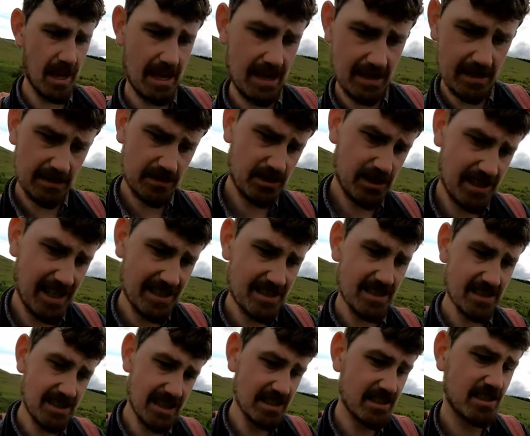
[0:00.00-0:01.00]

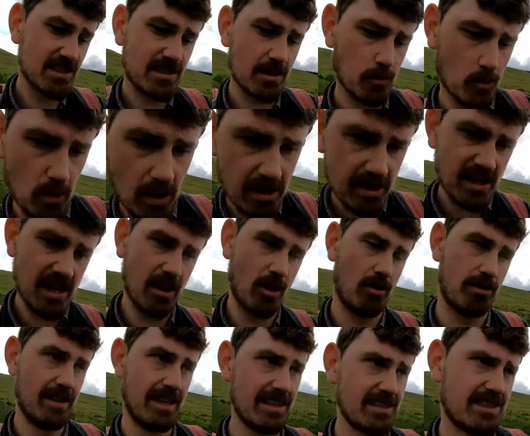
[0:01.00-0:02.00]
geneticists working
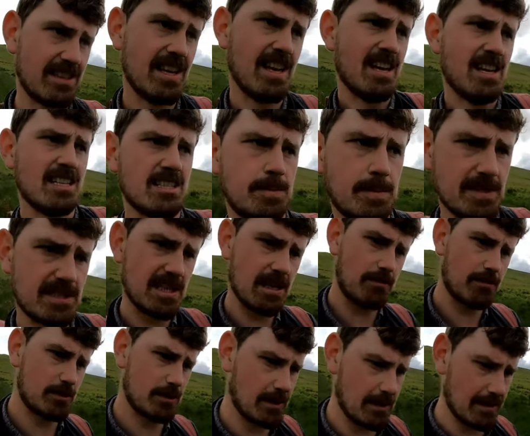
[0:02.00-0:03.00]
on this.
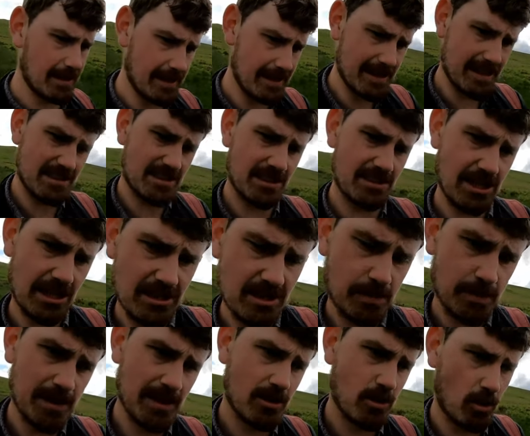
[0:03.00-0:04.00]
Specifically, there's a
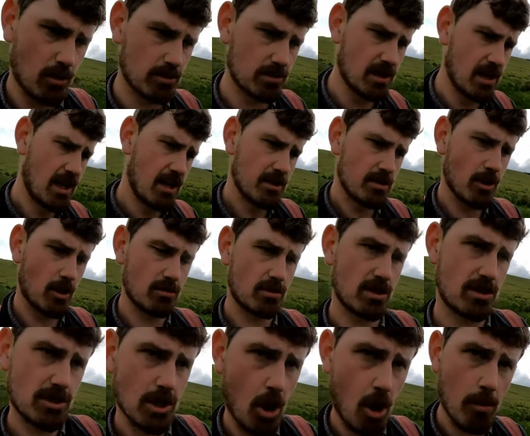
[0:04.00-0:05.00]
gentleman called
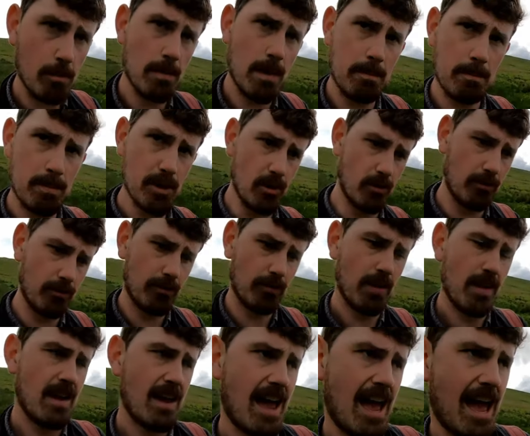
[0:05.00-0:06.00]
Dr. Tom Booth,
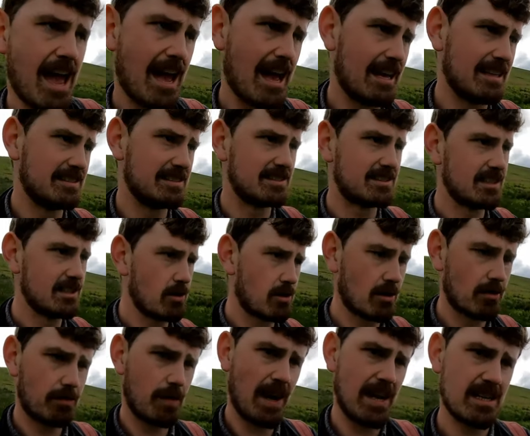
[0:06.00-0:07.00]
and you
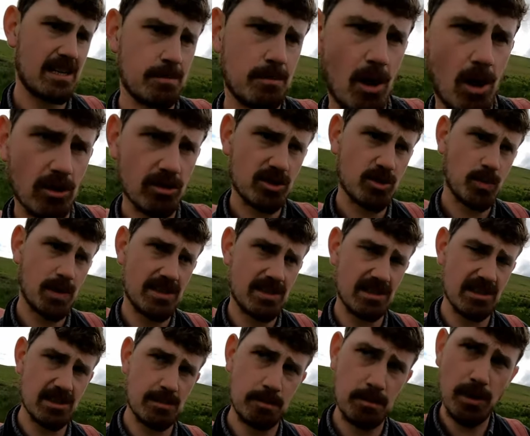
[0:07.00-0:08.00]
can find him on
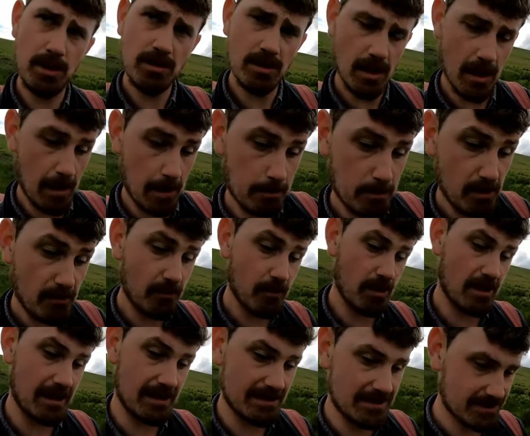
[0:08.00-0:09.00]
Twitter as
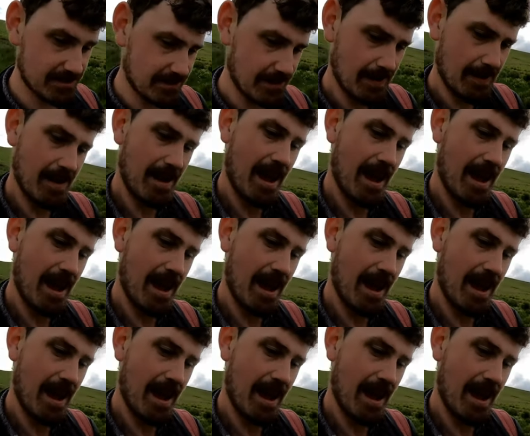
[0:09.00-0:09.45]
Boothicus.